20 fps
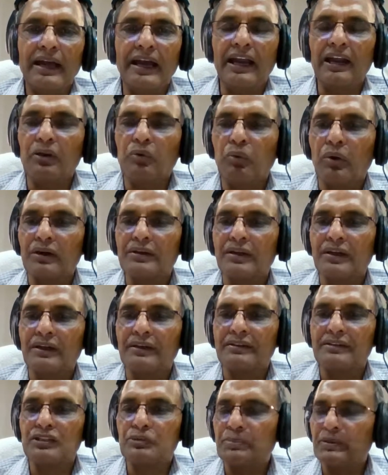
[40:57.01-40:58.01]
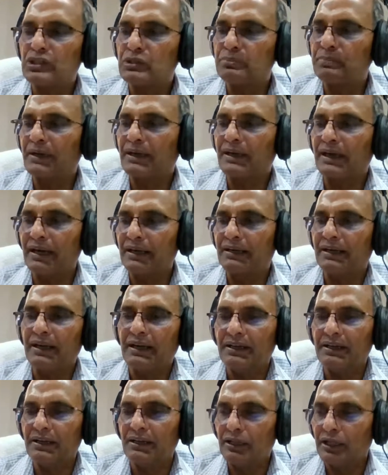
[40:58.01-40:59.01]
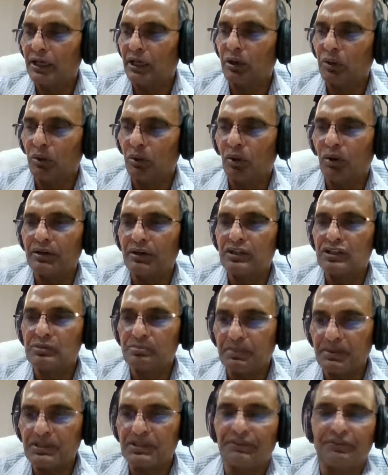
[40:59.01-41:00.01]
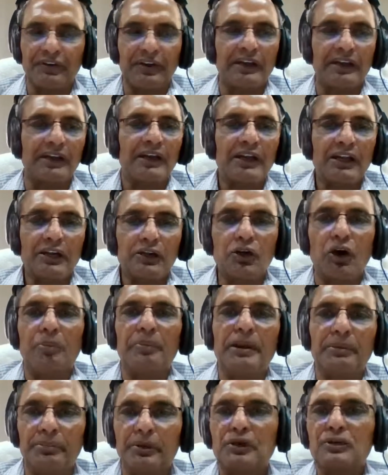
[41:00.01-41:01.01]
And what are specific content in their own specific domain,